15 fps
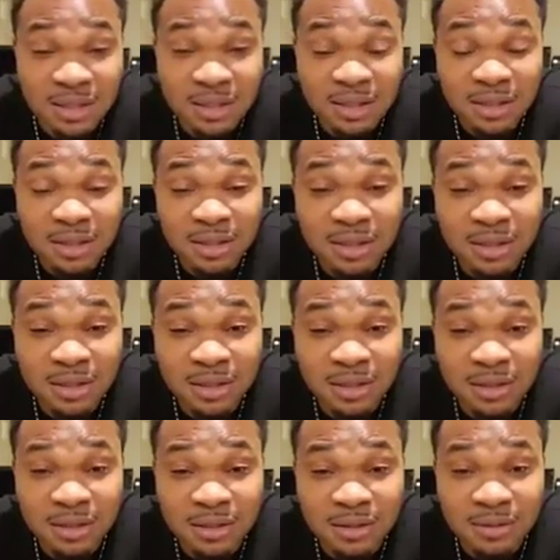
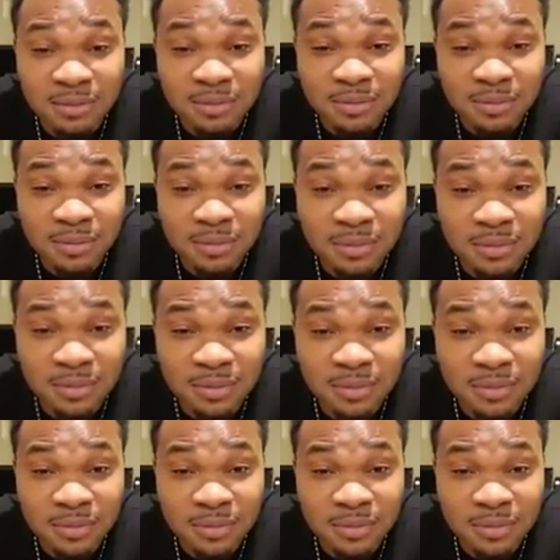No one is speaking in this clip.